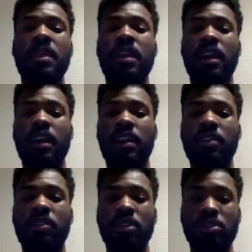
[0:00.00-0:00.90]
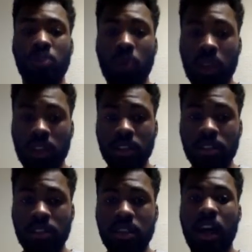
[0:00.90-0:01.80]
And there's 1
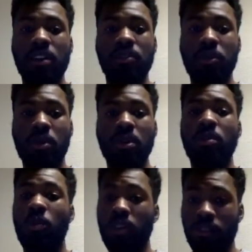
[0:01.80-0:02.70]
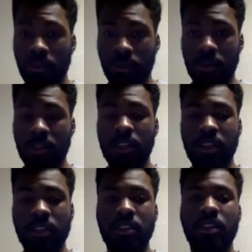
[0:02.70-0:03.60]
out of 4, 1 over 4
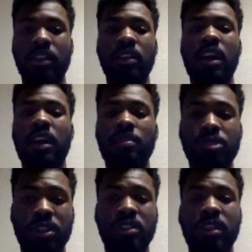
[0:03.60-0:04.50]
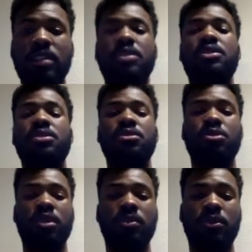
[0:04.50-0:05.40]
translates to
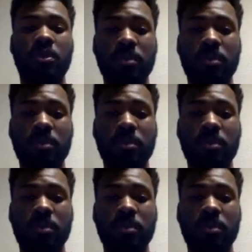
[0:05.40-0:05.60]
24%.